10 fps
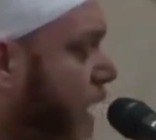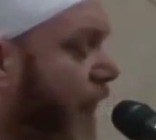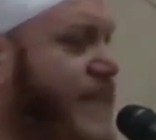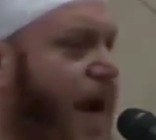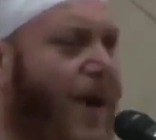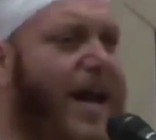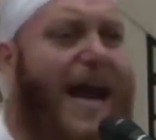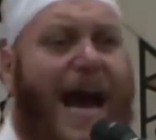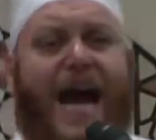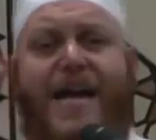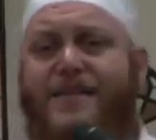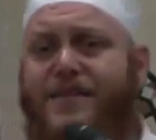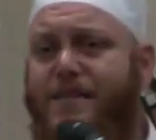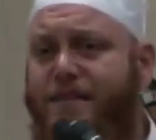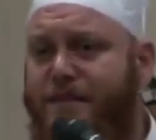It's our
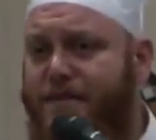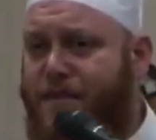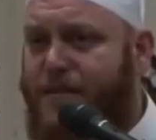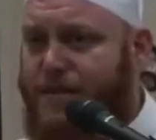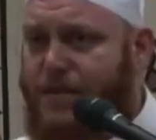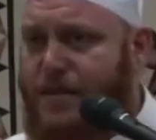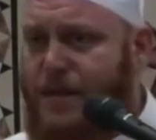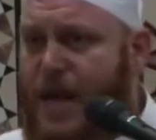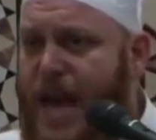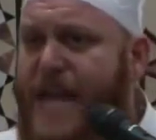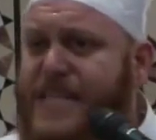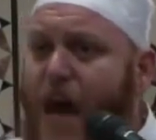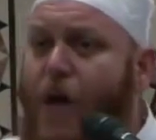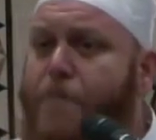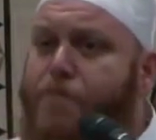land. It's
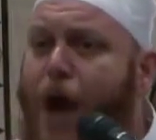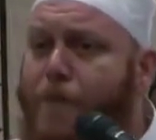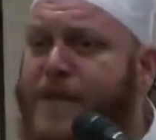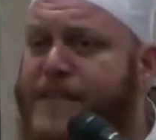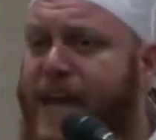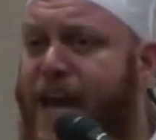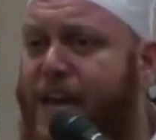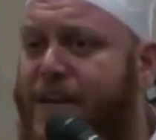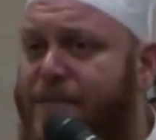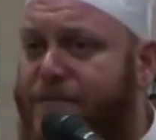our property.